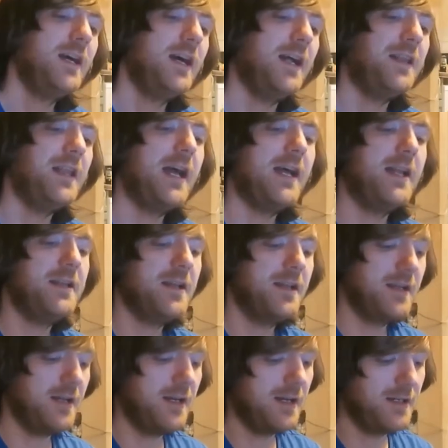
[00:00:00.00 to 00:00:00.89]
And
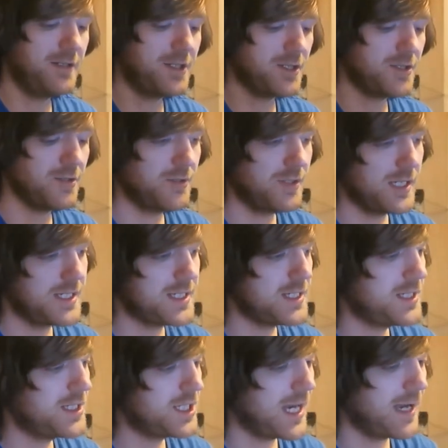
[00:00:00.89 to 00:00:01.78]
then I just thought
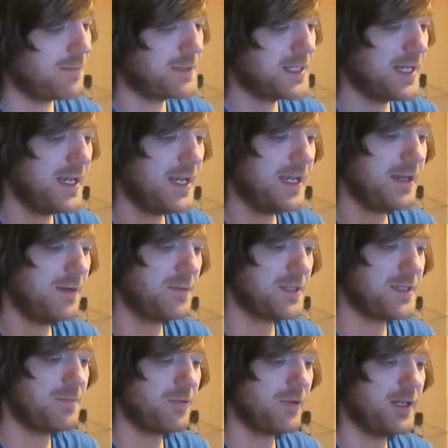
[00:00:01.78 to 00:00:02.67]
this chapter here
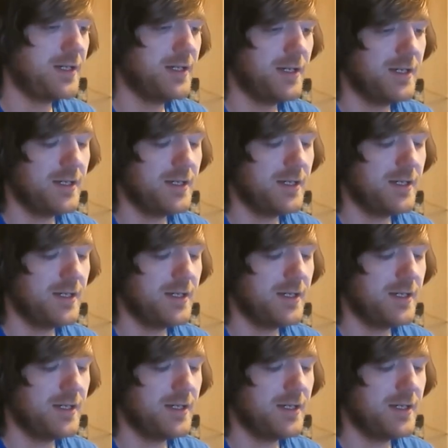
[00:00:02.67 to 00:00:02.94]
was pretty